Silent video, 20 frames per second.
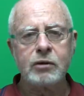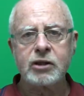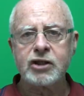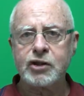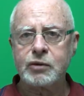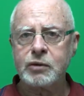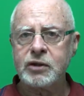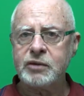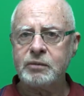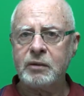would
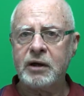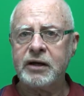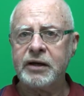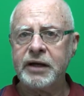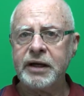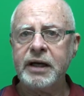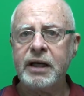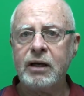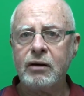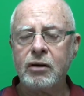switch my
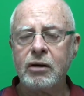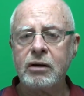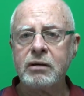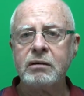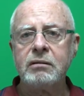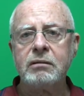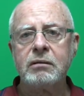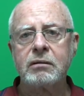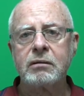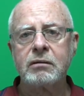radio
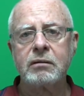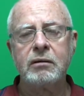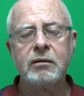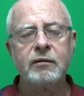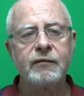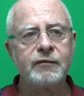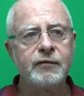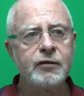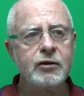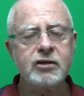on
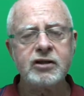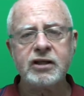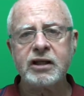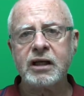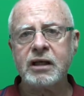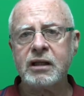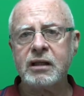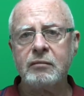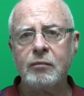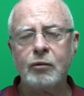first
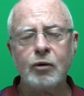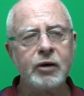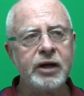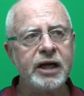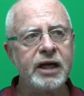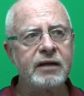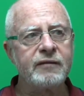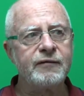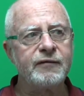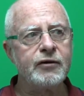thing in the
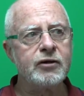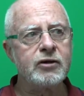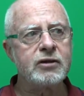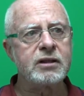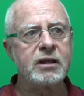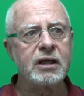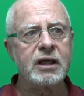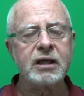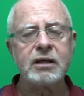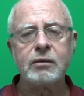morning at
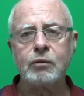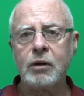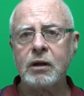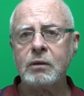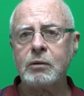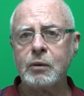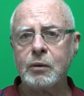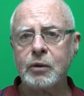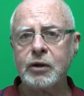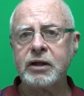first light
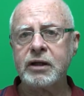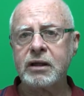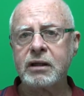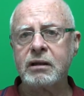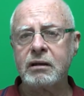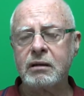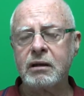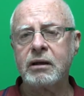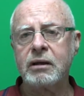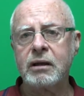while we were,
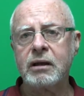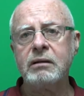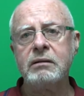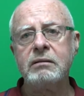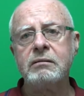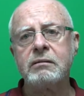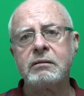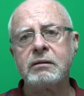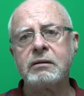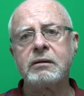you
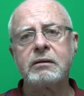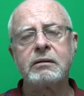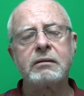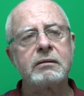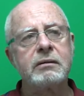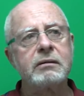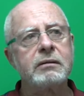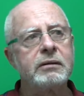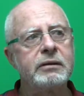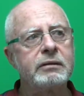know,
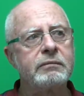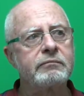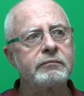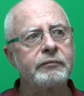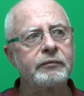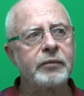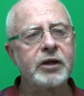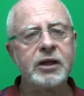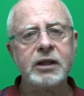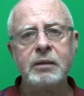
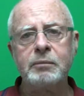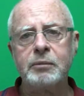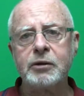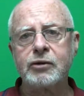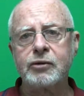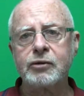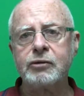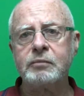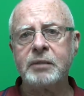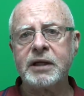in the
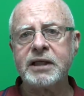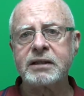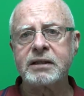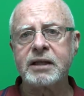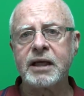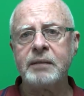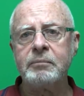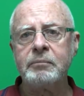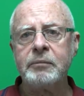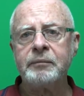platoon base
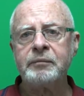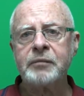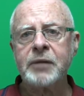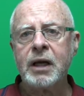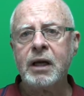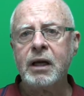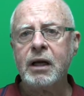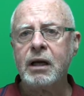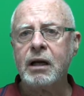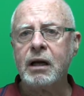camp.
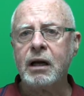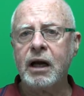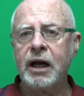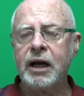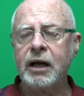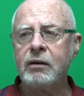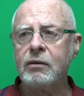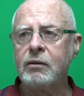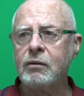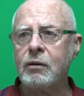
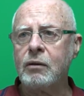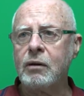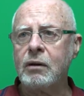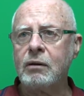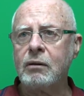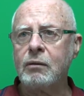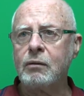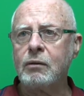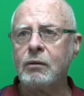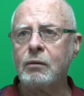And
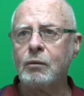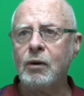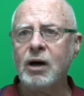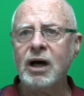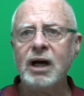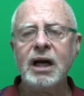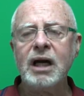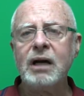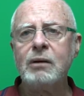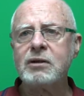
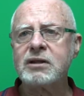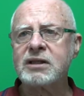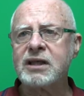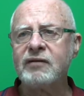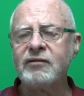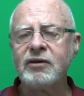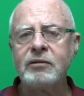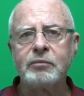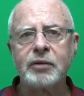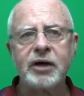while I was
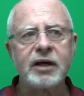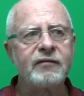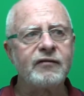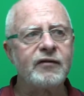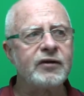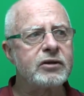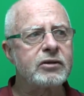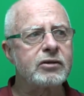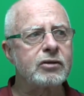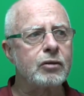having
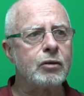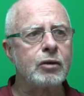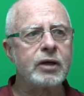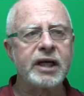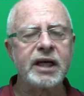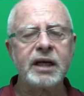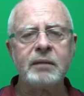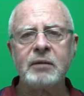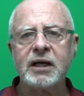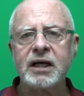breakfast or
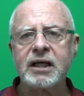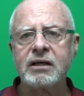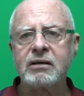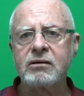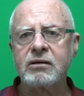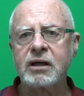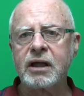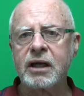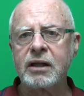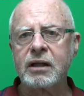getting my
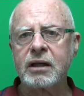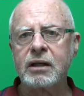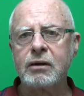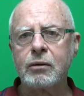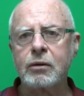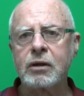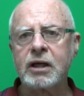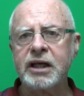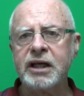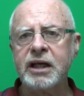kit together
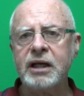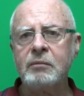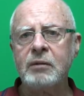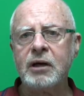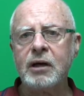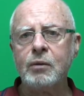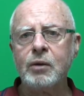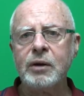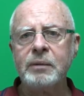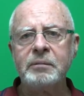or cleaning
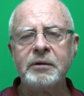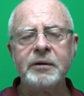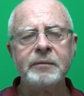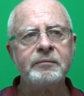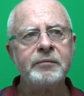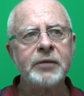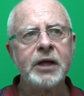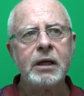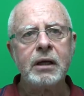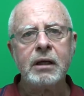my
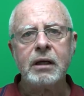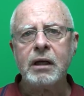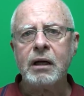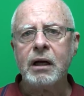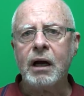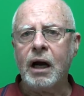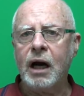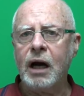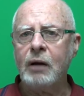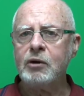weapon,
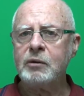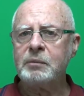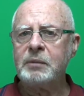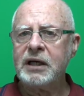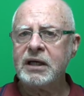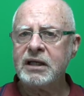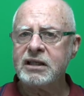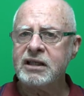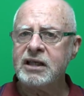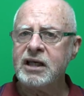I would
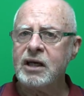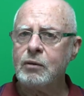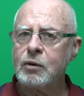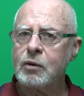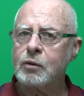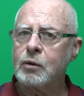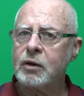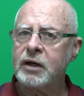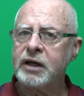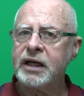be listening
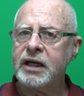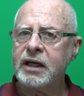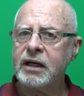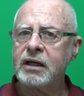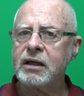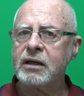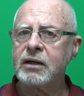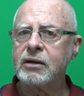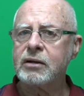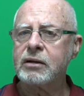with one
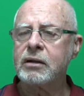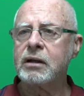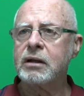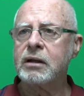ear